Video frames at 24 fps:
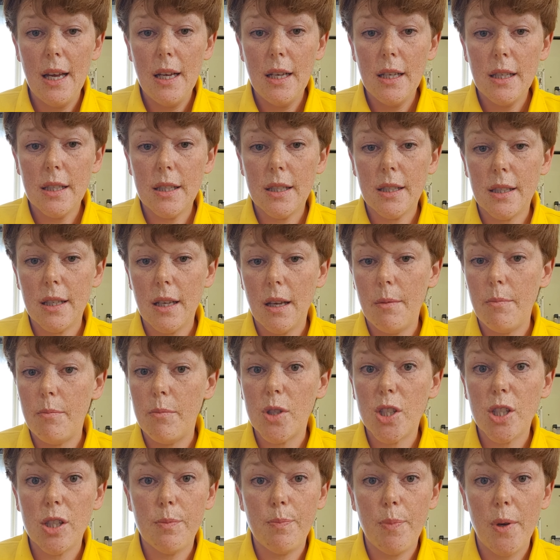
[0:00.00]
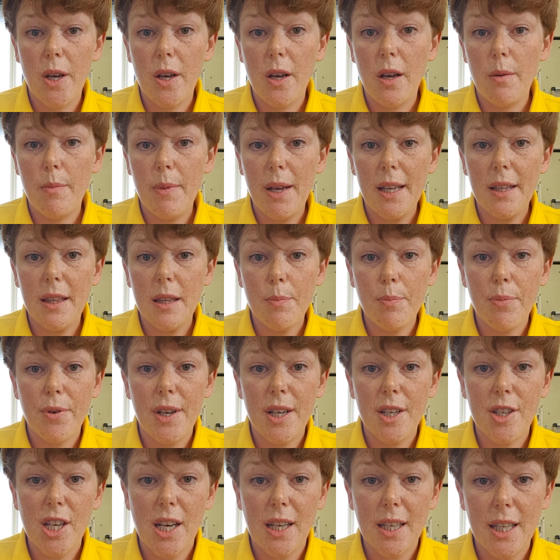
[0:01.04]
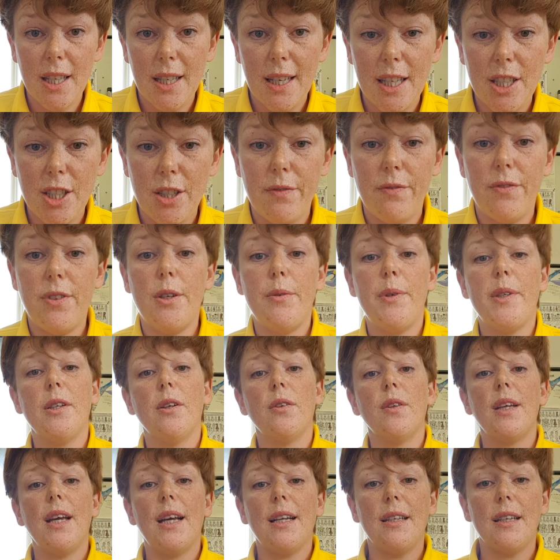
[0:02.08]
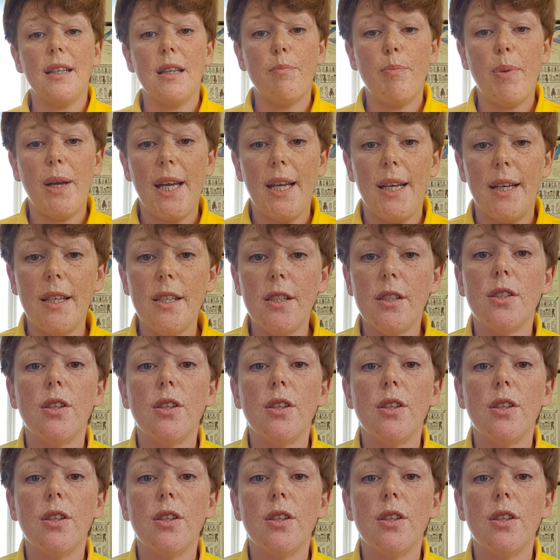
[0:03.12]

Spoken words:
some sperm in the pre-ejaculation fluid on the end of the penis,